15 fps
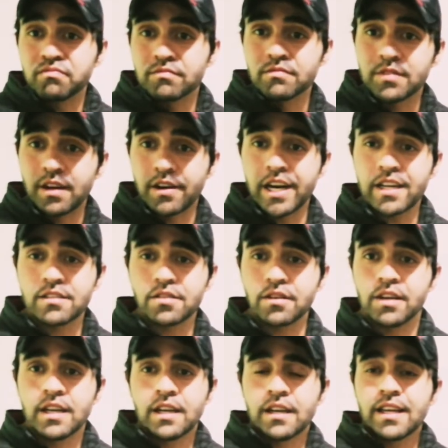Alright, so
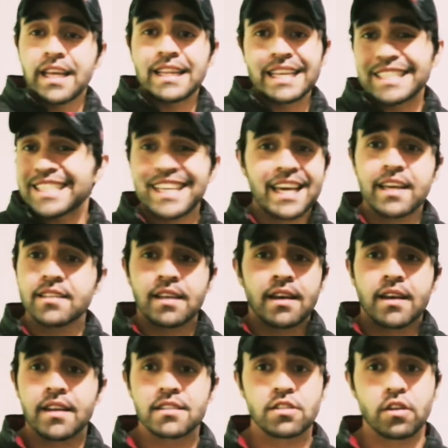in this case,
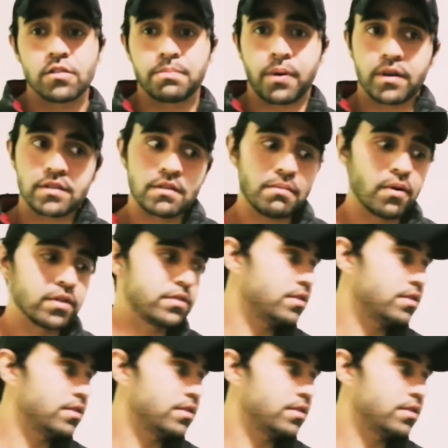it's not possible to